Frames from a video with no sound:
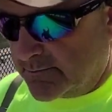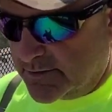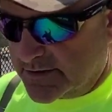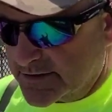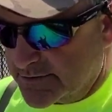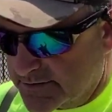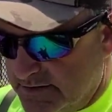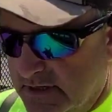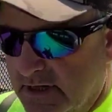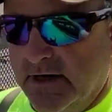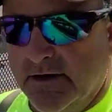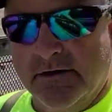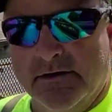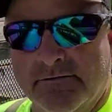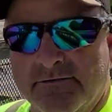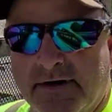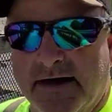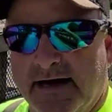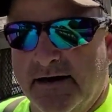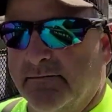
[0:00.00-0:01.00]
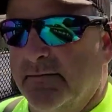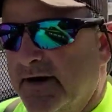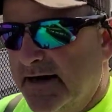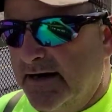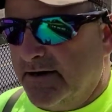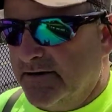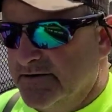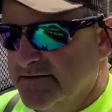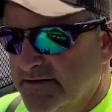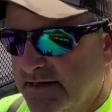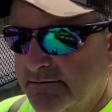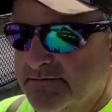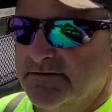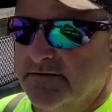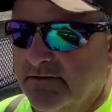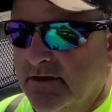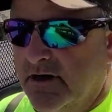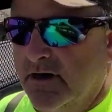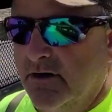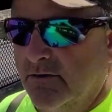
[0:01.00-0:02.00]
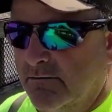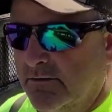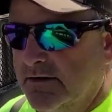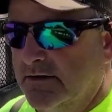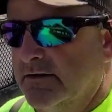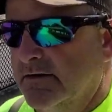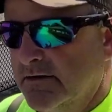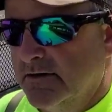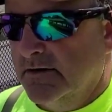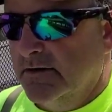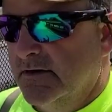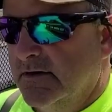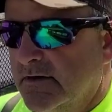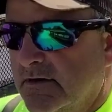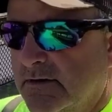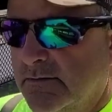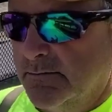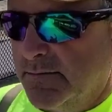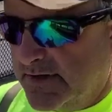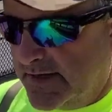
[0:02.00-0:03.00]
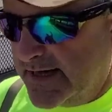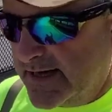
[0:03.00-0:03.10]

which was 105 miles. That was a long one. But